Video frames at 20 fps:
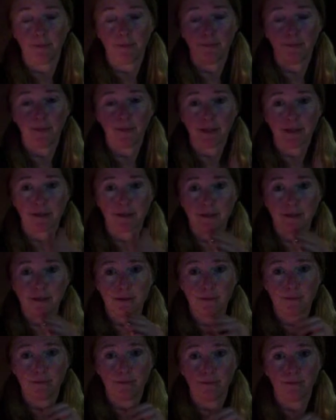that's
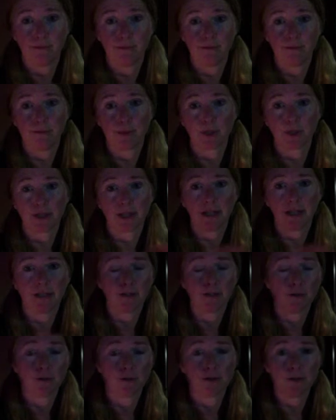
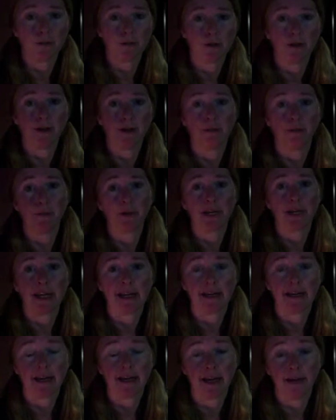particular to our upbringing,
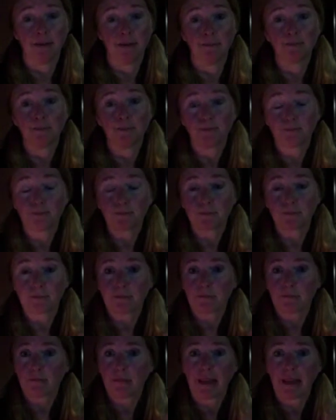and
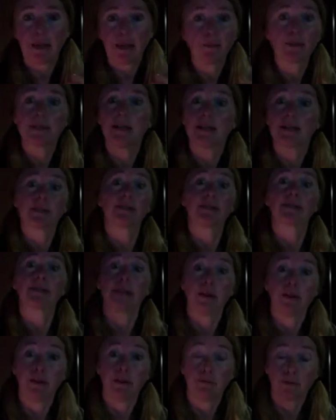it was
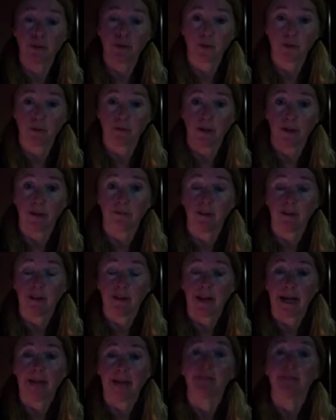necessary for survival at the